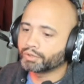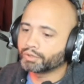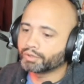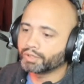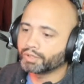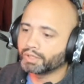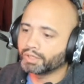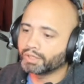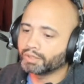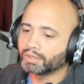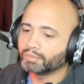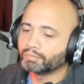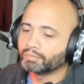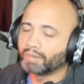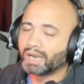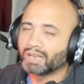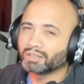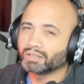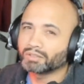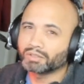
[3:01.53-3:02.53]
the
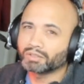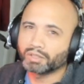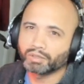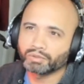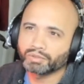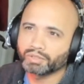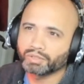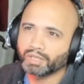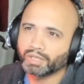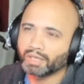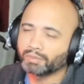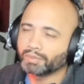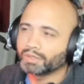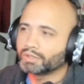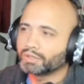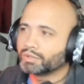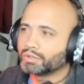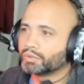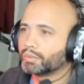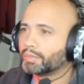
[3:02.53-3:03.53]
milestones to get me
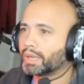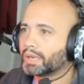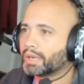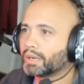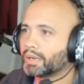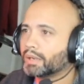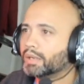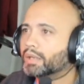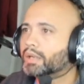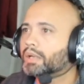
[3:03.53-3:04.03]
to about